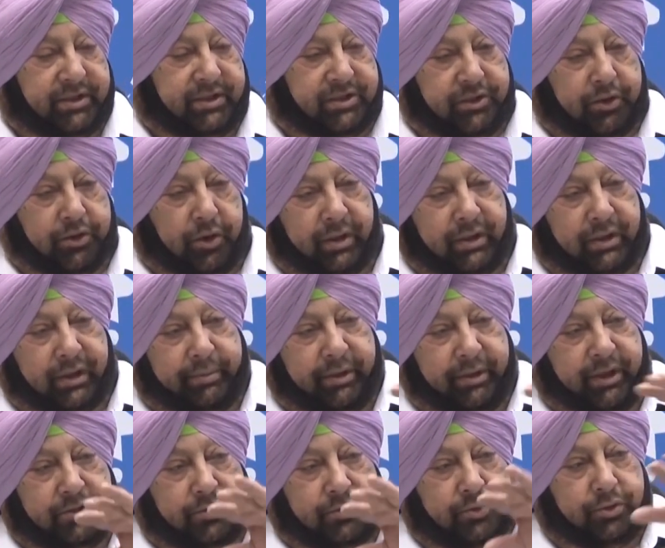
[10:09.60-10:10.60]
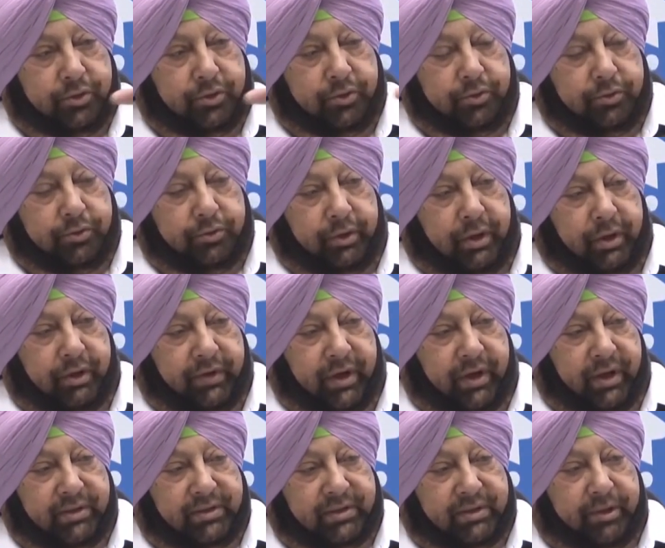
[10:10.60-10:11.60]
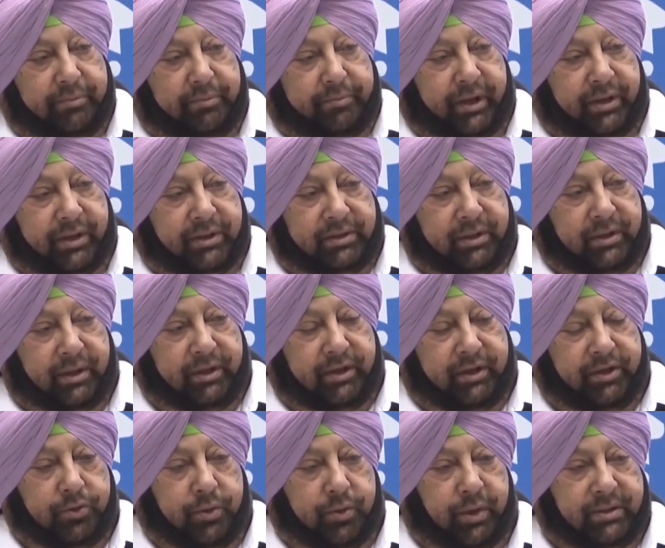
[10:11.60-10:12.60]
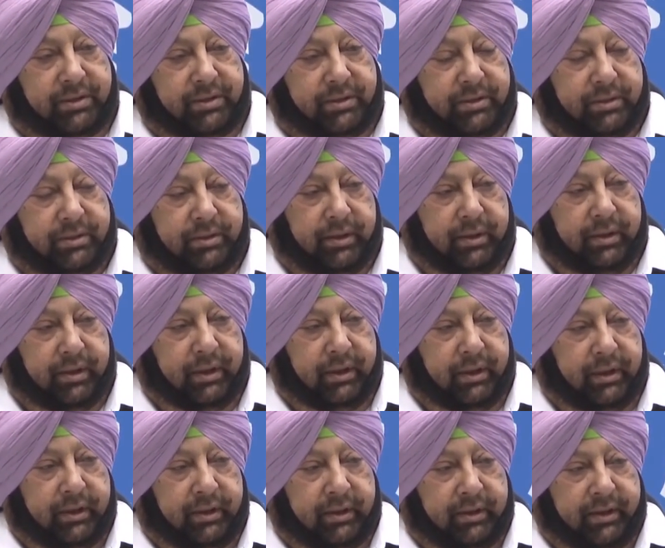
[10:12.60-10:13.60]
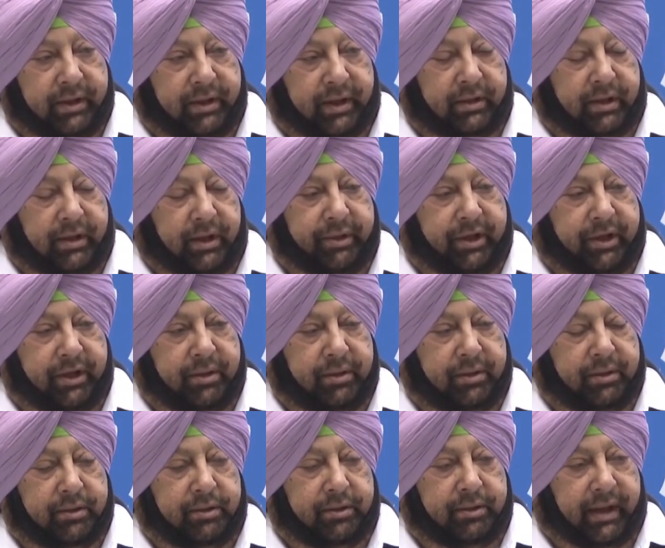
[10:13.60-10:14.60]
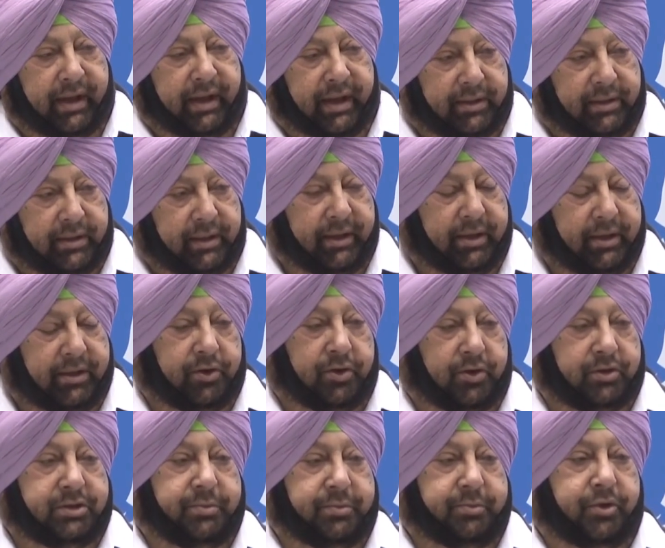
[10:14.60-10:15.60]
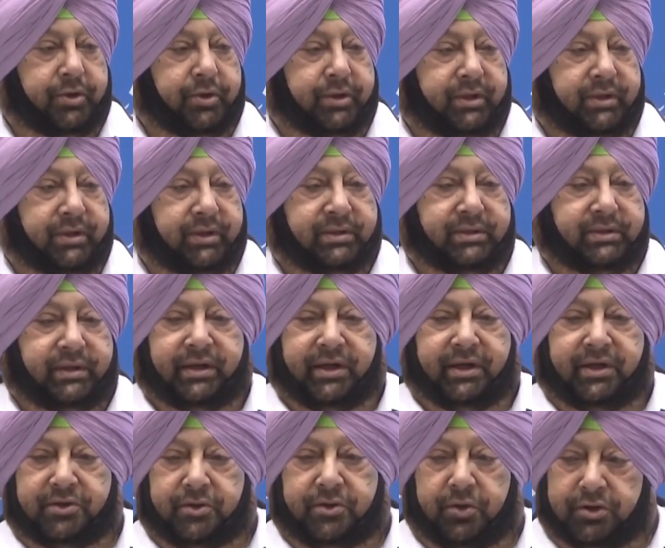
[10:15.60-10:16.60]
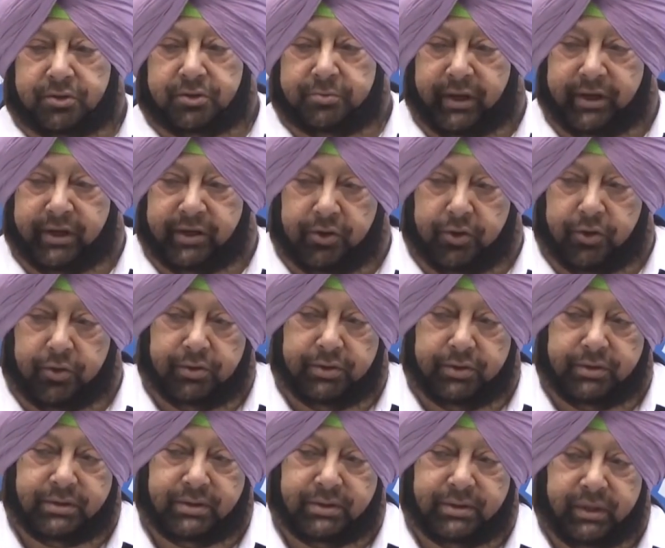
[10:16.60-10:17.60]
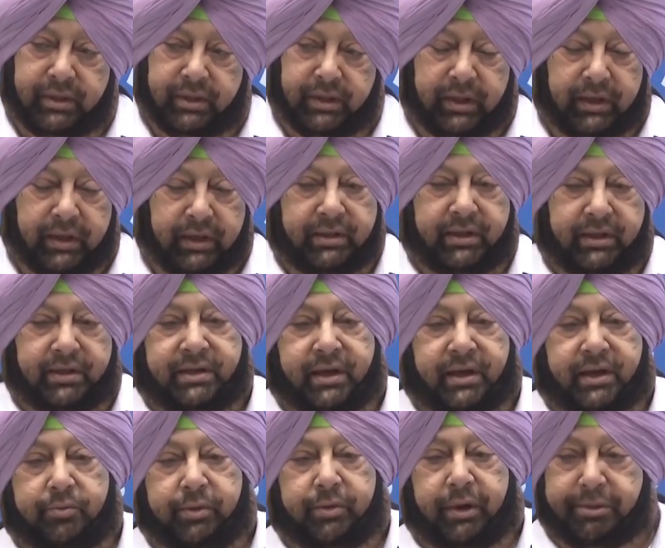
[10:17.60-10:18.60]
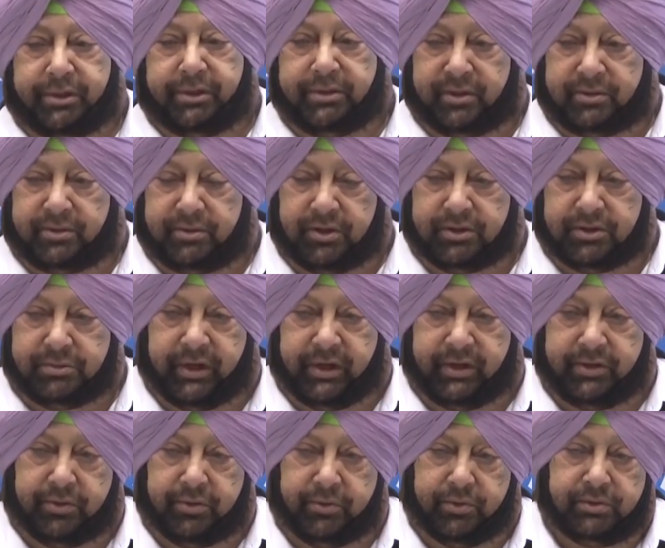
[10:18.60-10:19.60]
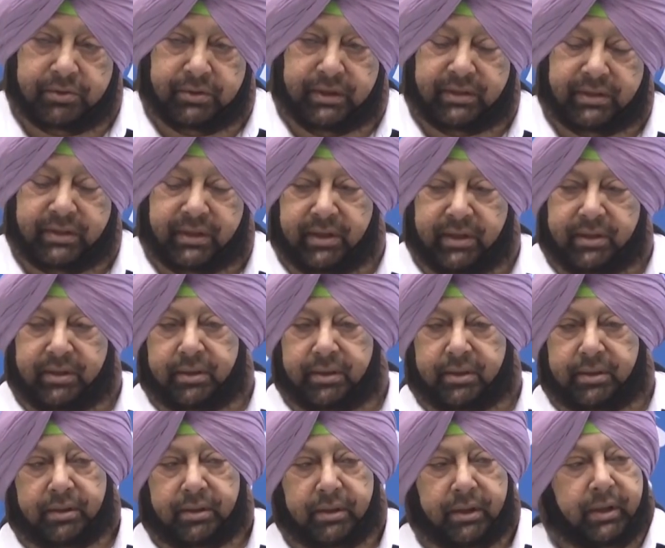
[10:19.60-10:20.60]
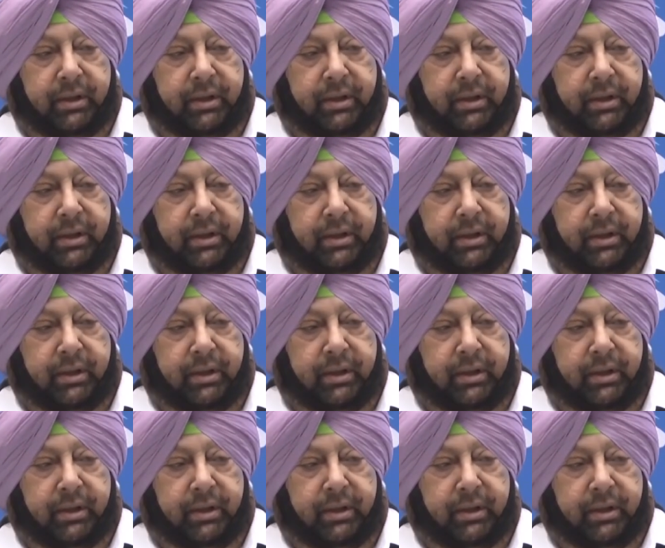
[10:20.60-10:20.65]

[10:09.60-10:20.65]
This is all coming through the Afghanistan, Pakistan into us. They are coming directly across the border. They send it across by drones. They send weapons across by drones. They send uh,